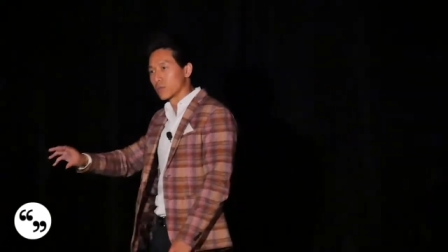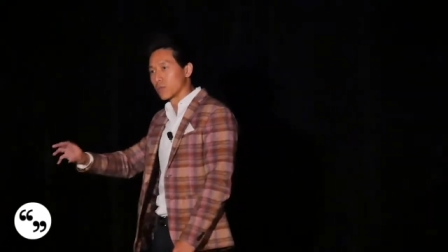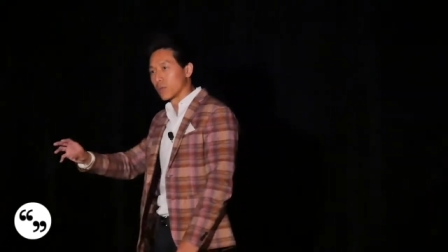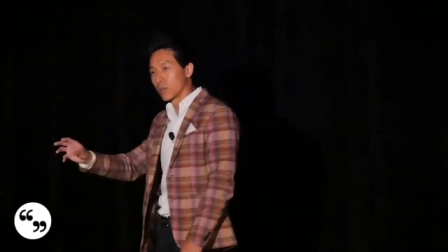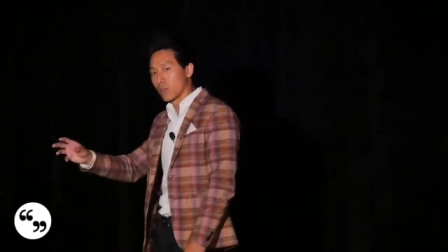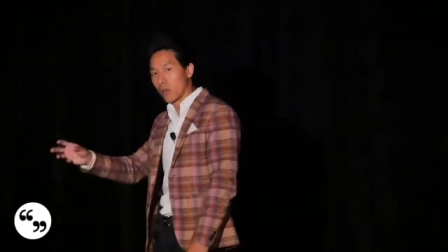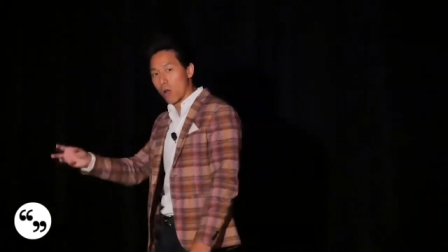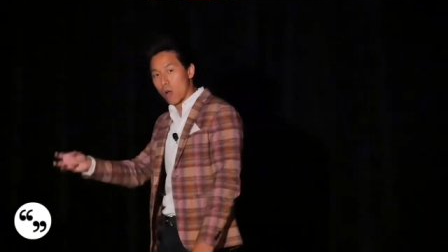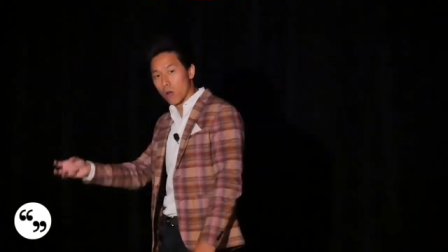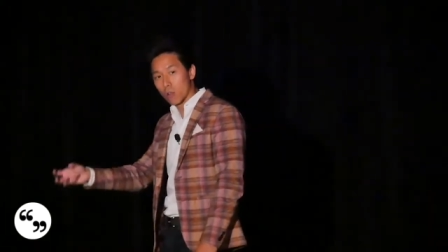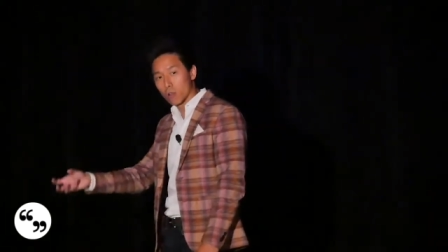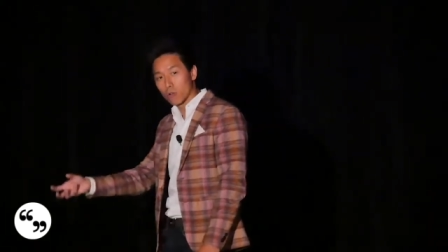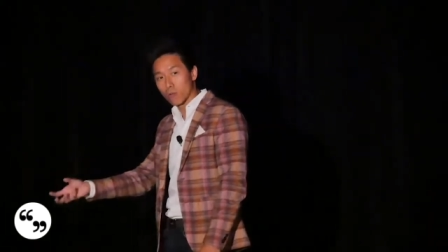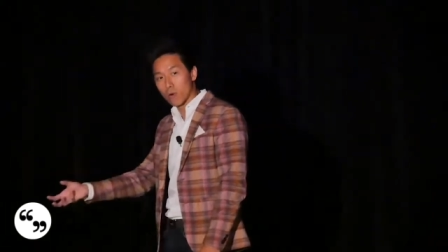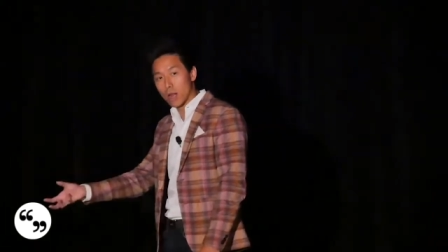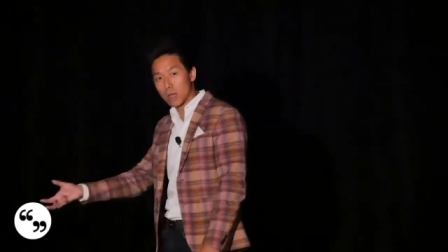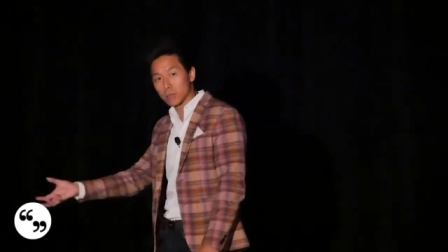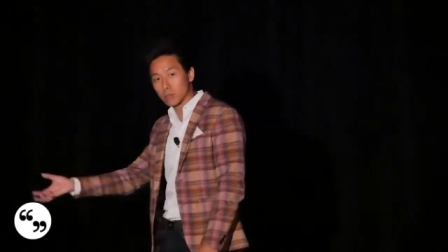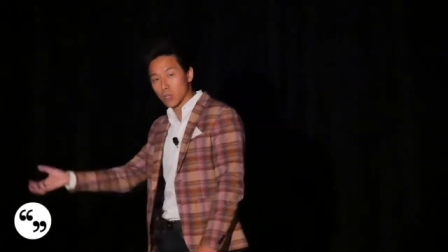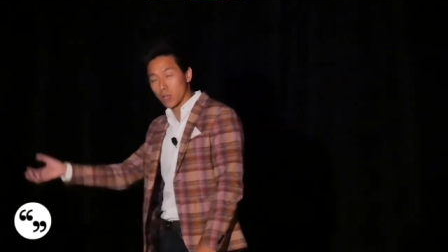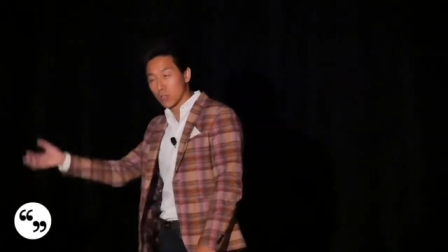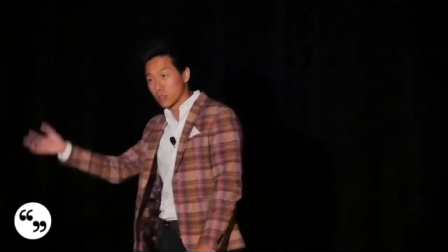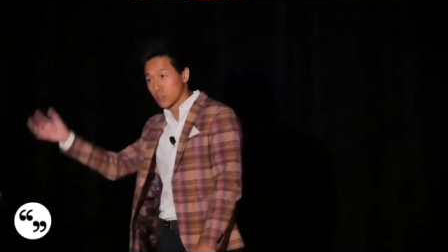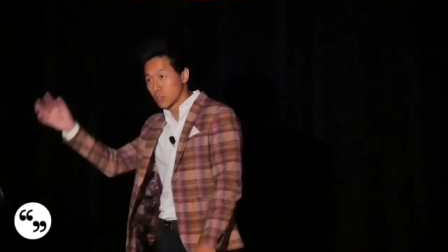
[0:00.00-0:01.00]
with
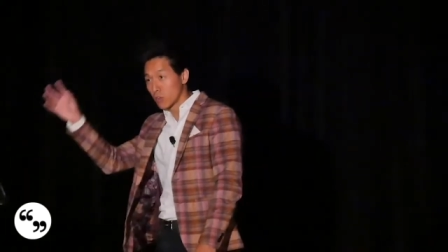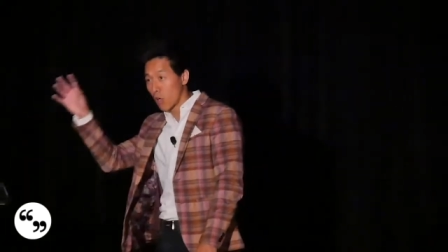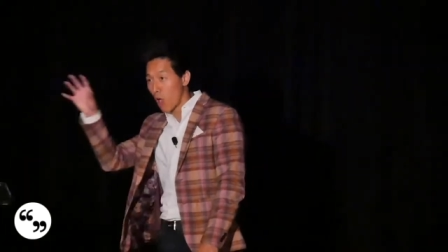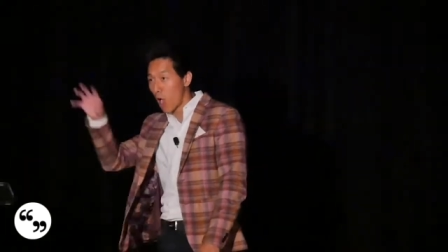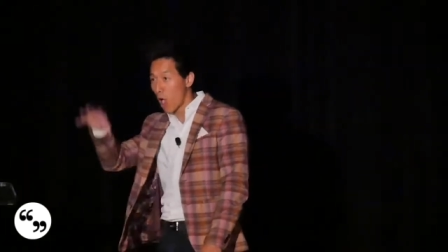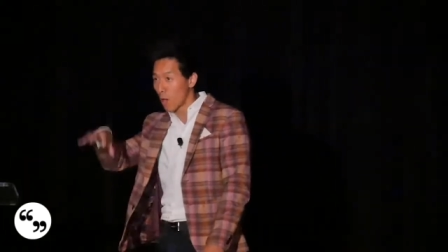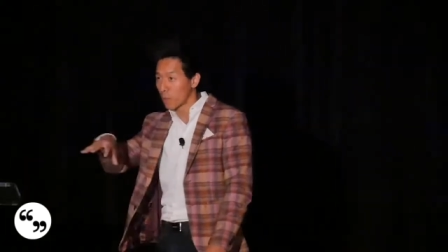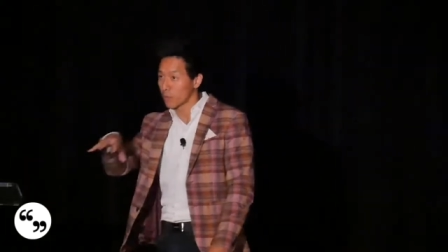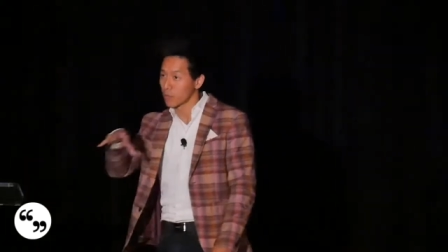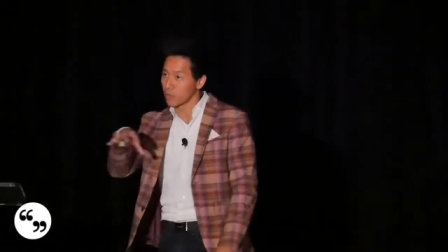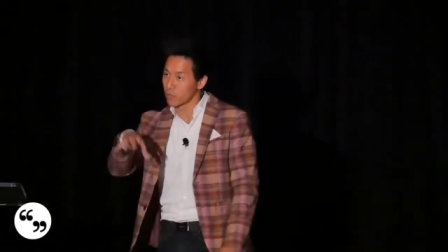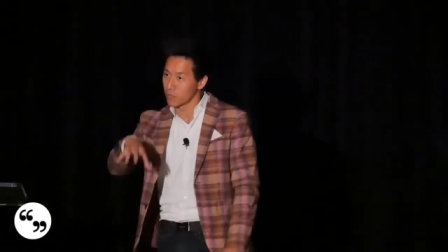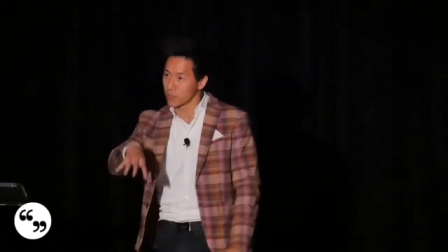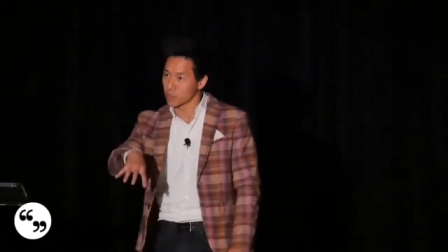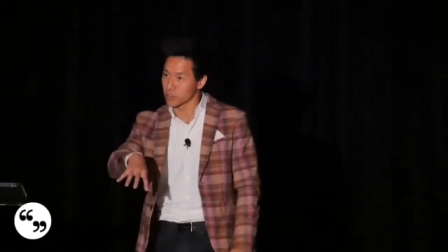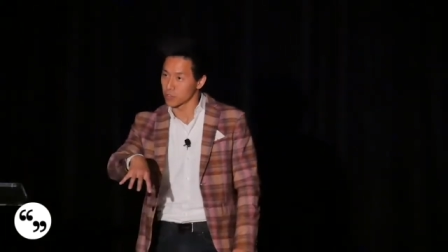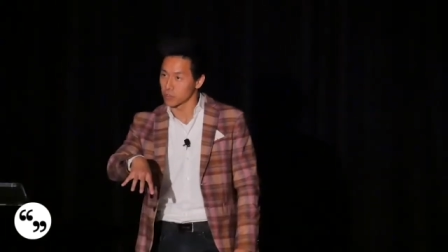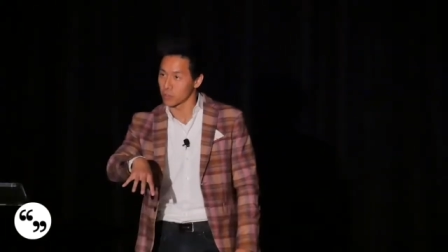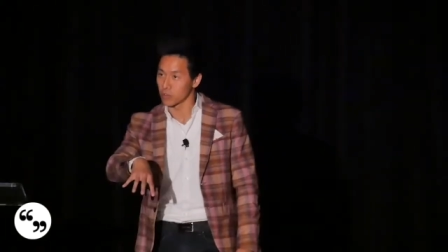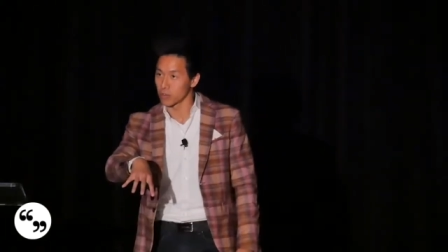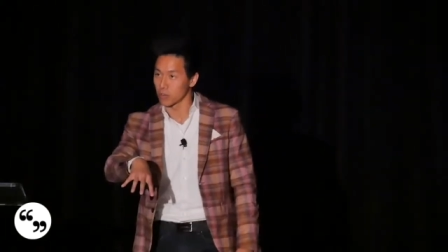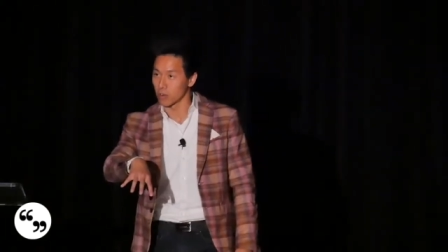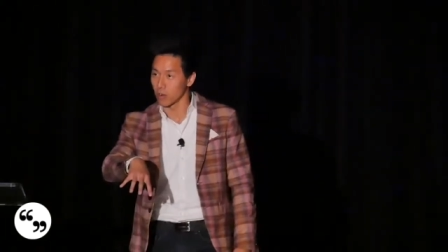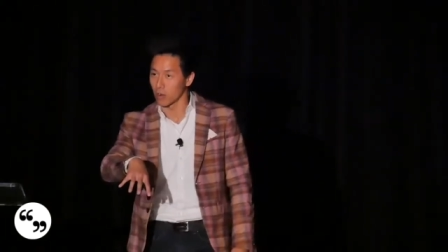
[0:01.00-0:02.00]
holograms on top of the
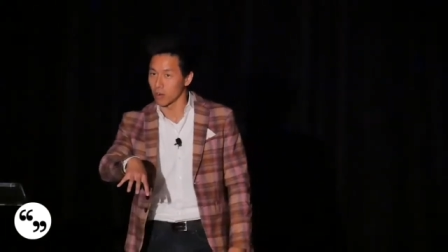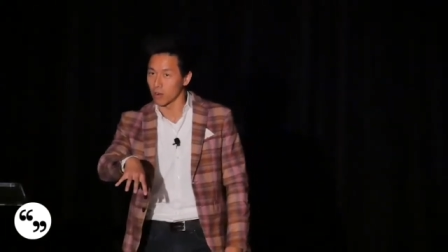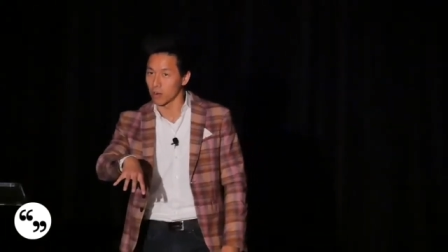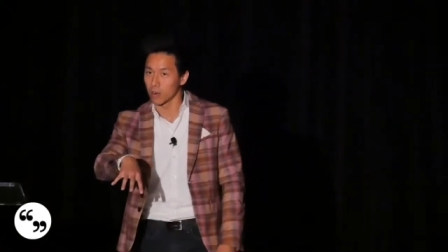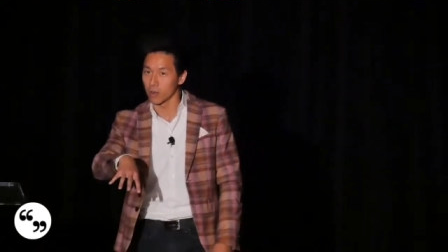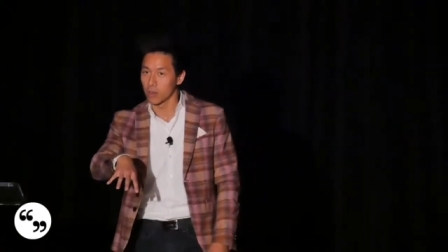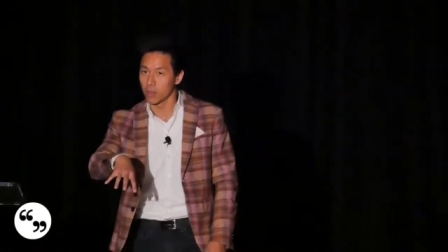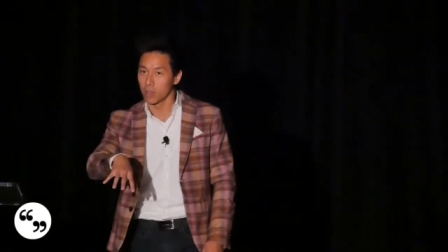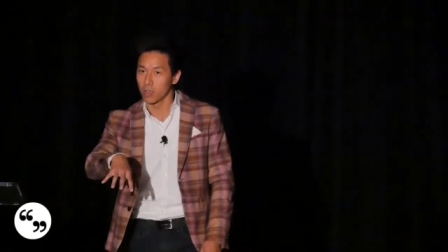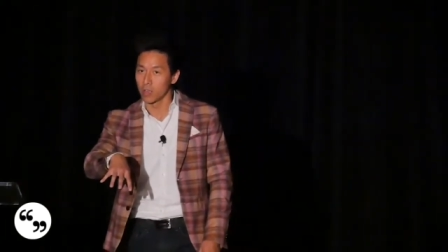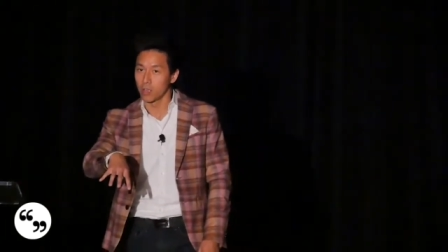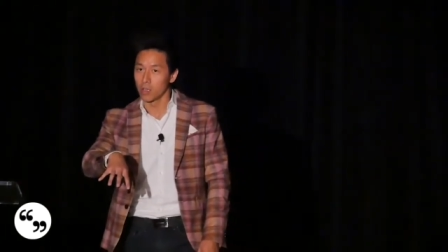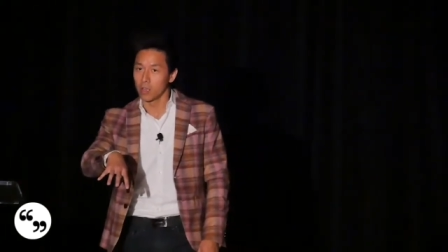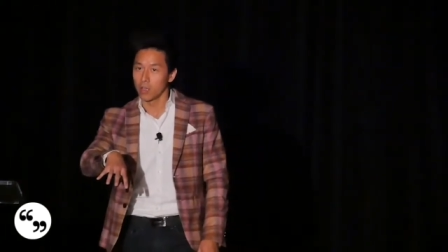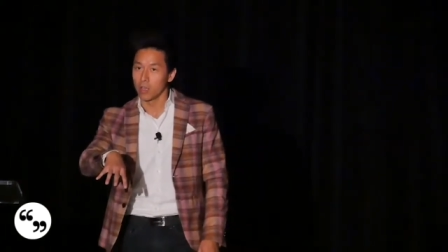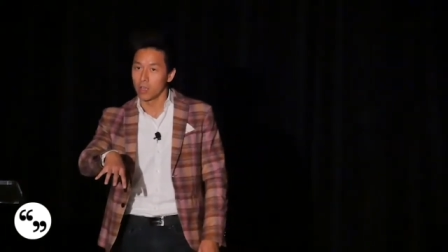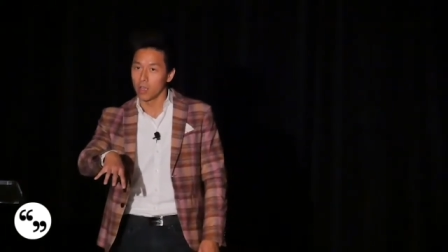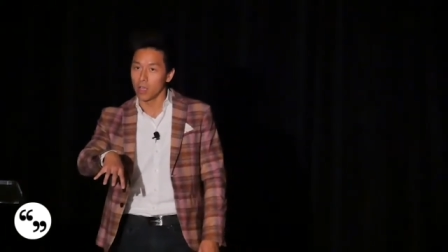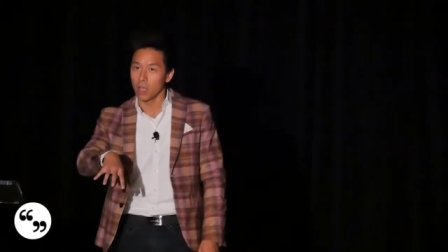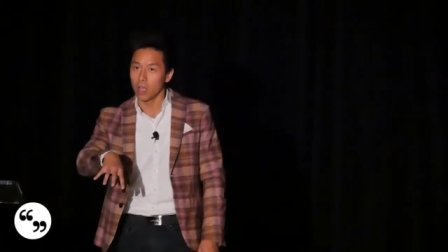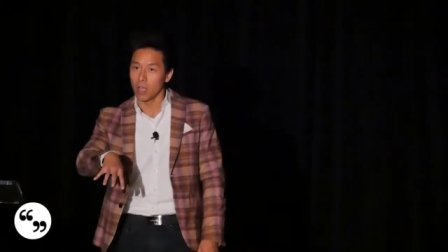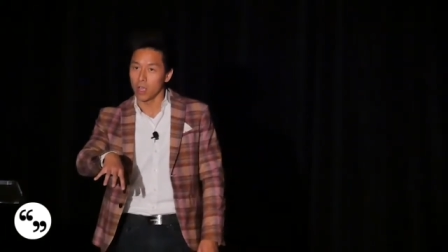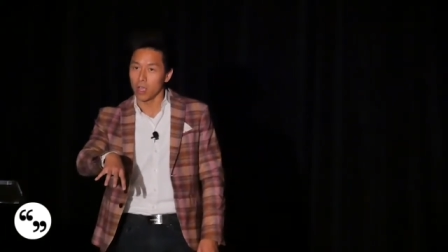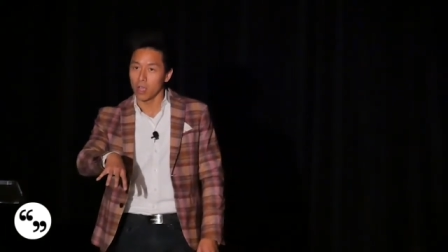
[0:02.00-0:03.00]
physical car.
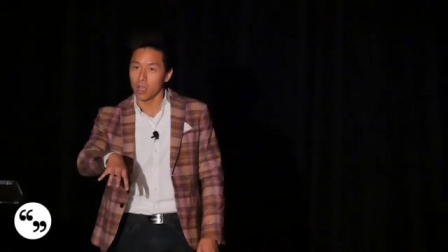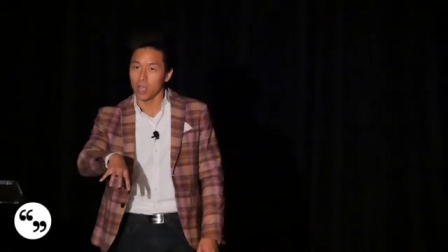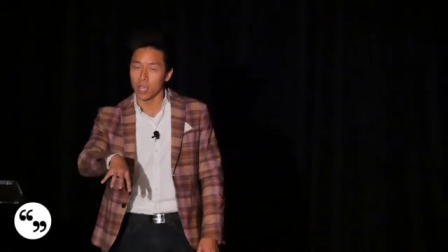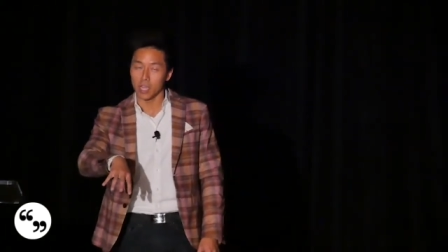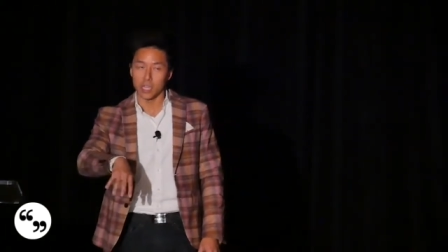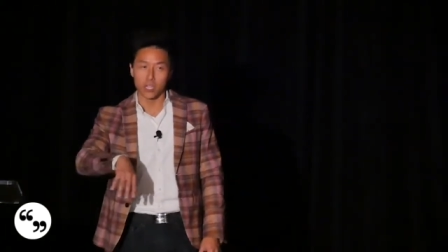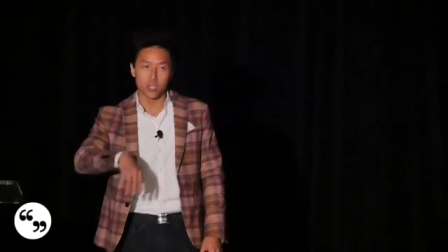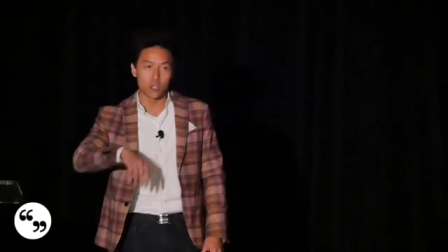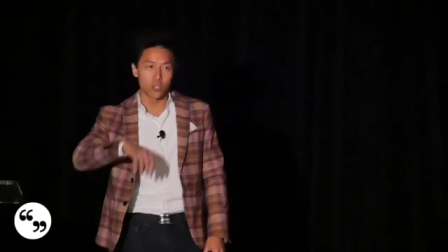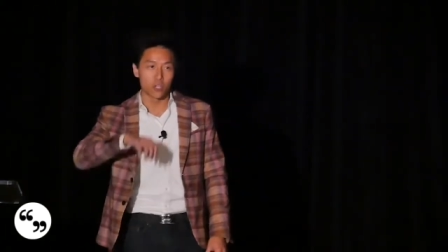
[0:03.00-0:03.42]
It can